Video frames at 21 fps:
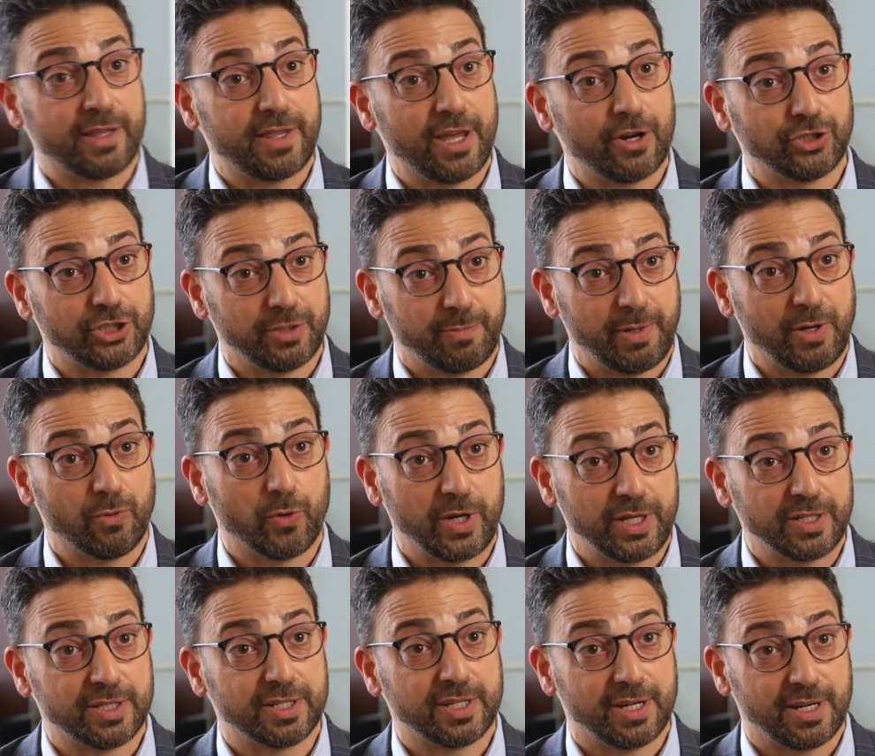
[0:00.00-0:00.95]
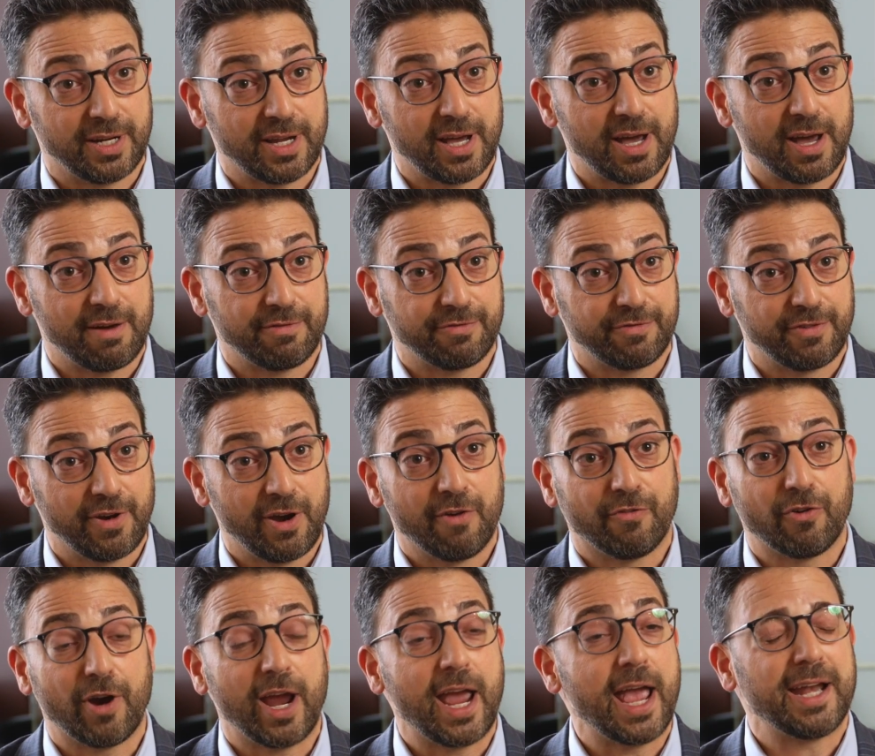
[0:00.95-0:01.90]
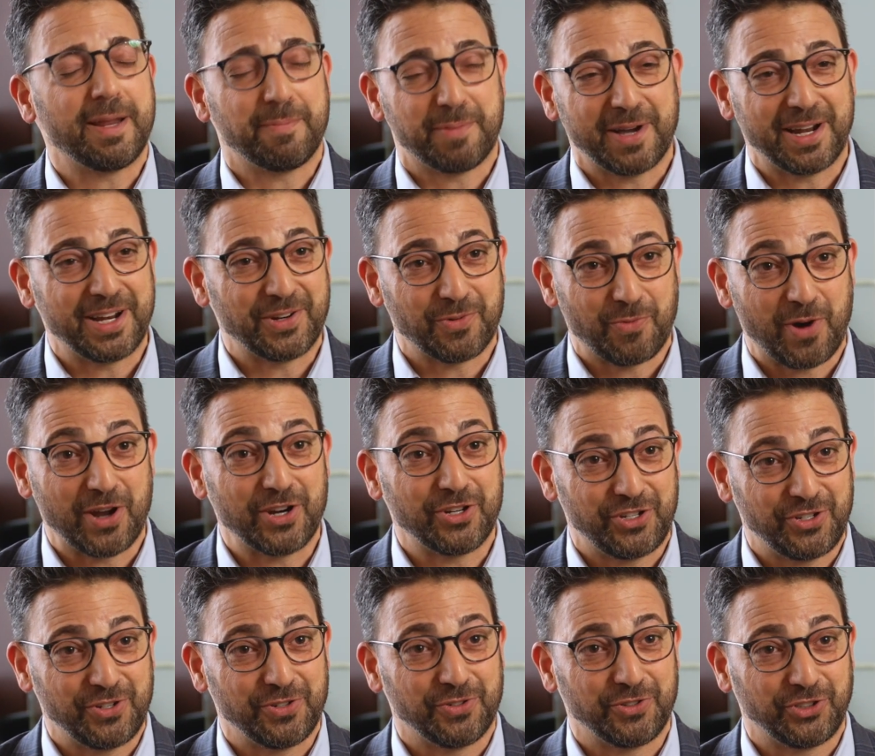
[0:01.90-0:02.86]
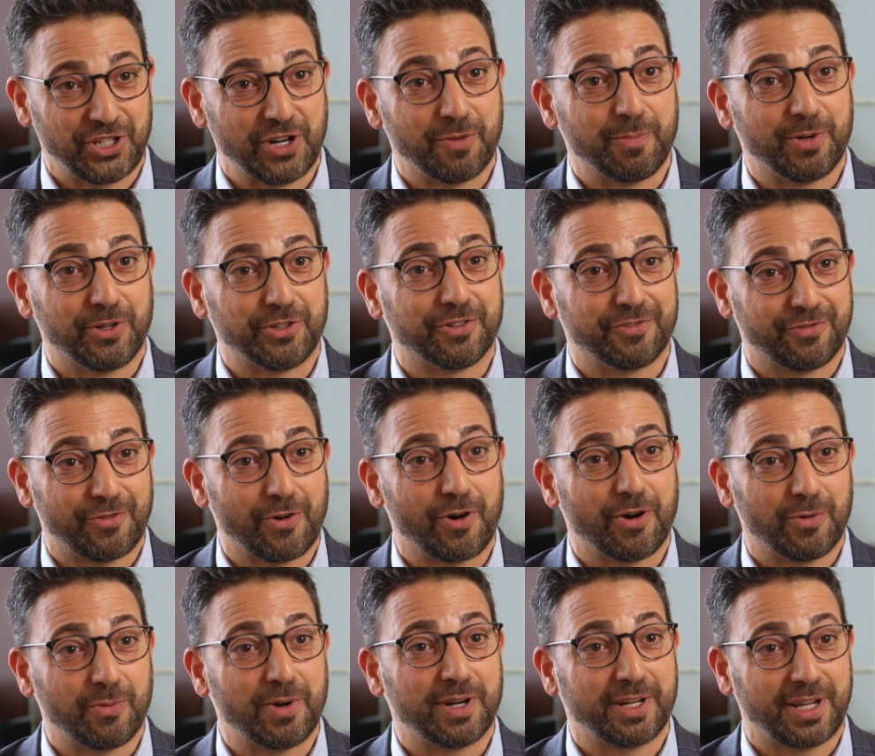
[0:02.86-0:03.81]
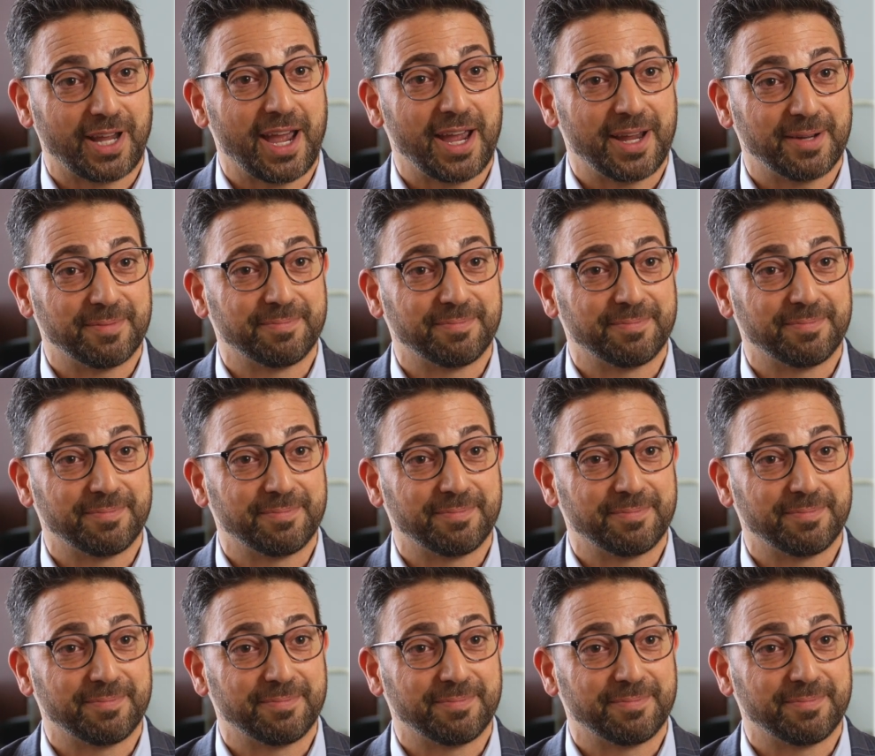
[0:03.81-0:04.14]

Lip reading: there should be reason enough for anybody to want to choose ShareBuilder 401k.